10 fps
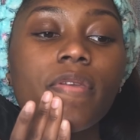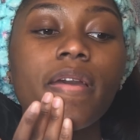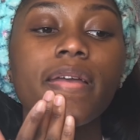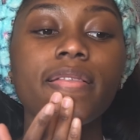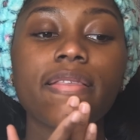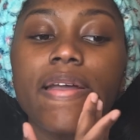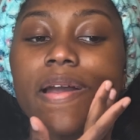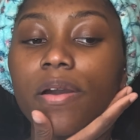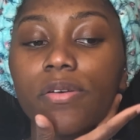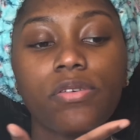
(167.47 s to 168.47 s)
and
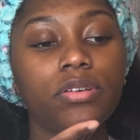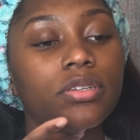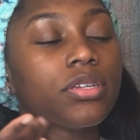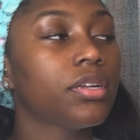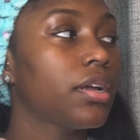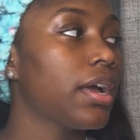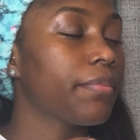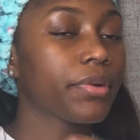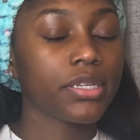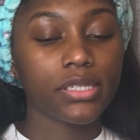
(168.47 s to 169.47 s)
now
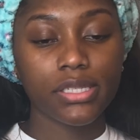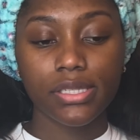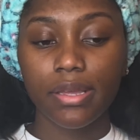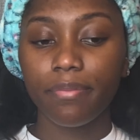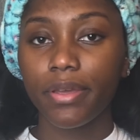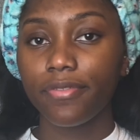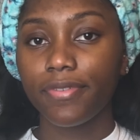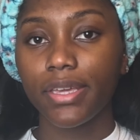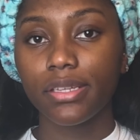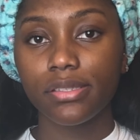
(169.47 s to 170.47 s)
I'm gonna set my
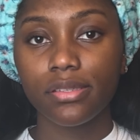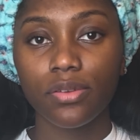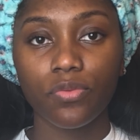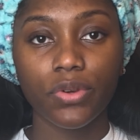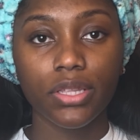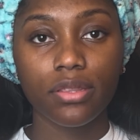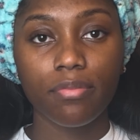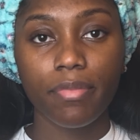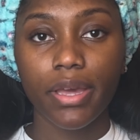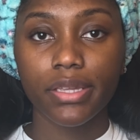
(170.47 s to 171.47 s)
face with
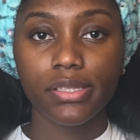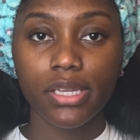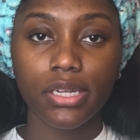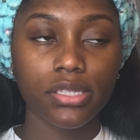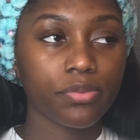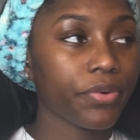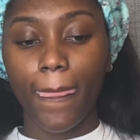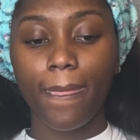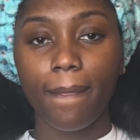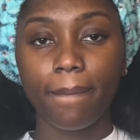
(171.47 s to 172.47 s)
my setting spray.
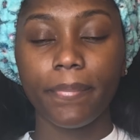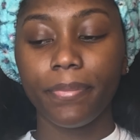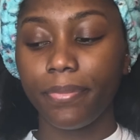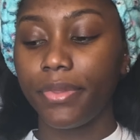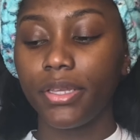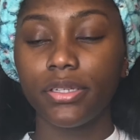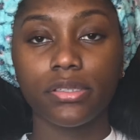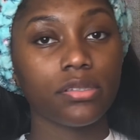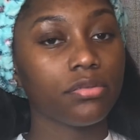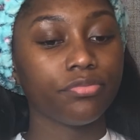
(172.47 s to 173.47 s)

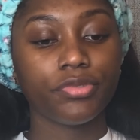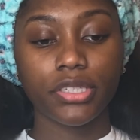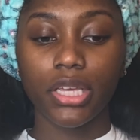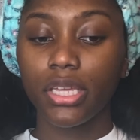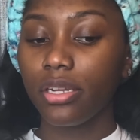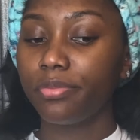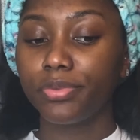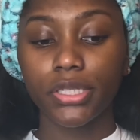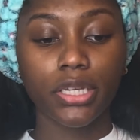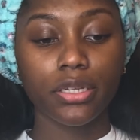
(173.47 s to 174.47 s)
So shake it up,
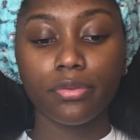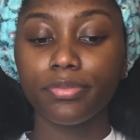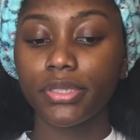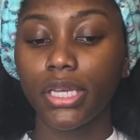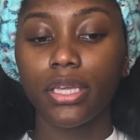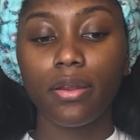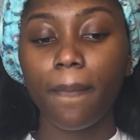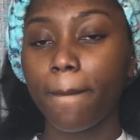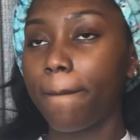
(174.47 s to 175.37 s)
shake it up, shake it up.